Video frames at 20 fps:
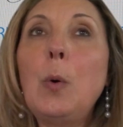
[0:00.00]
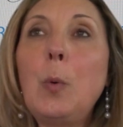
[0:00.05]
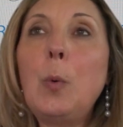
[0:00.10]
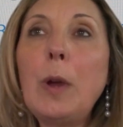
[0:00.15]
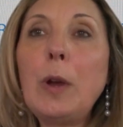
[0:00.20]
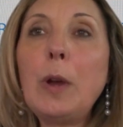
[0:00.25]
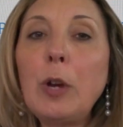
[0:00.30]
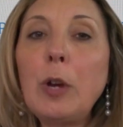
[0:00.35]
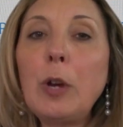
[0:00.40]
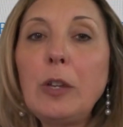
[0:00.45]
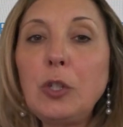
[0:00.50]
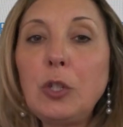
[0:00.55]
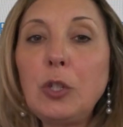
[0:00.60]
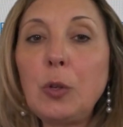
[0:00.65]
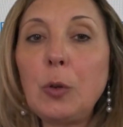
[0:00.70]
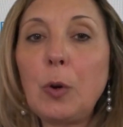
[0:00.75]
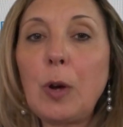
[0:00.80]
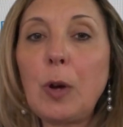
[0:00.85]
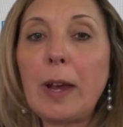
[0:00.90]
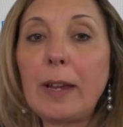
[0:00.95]
where is
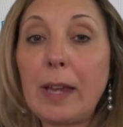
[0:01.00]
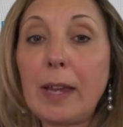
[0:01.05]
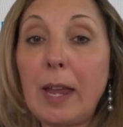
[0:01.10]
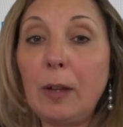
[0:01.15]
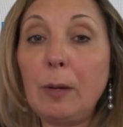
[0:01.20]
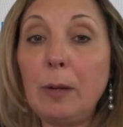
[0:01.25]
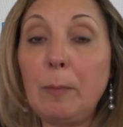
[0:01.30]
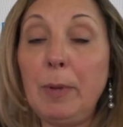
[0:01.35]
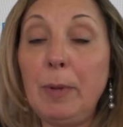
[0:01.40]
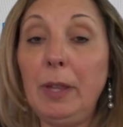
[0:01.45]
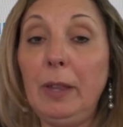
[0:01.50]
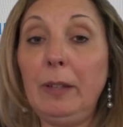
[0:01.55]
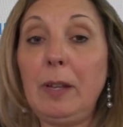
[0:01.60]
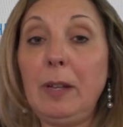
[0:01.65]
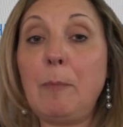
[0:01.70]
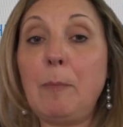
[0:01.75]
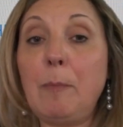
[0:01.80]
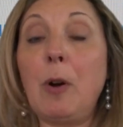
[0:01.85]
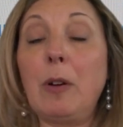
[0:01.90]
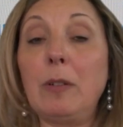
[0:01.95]
your
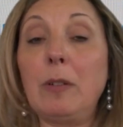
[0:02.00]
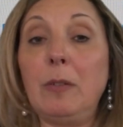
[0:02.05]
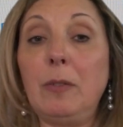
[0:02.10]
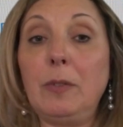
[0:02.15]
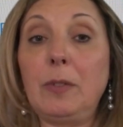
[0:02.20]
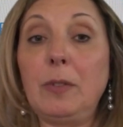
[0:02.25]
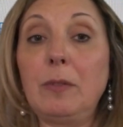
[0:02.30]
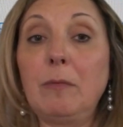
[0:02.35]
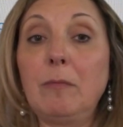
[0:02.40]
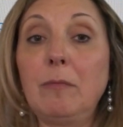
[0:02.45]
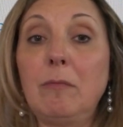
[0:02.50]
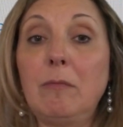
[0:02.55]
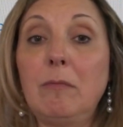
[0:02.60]
accountability partners?